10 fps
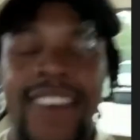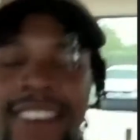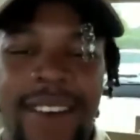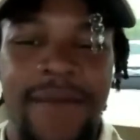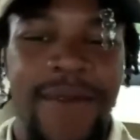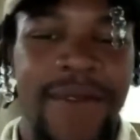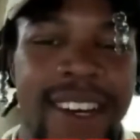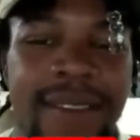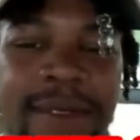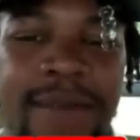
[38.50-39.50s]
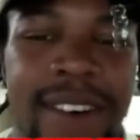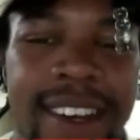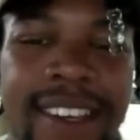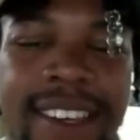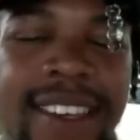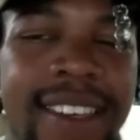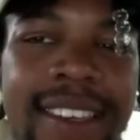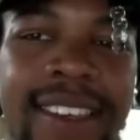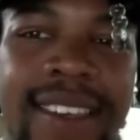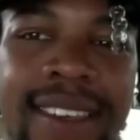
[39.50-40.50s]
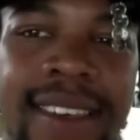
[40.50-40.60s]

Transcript: I'm doing all right. Doing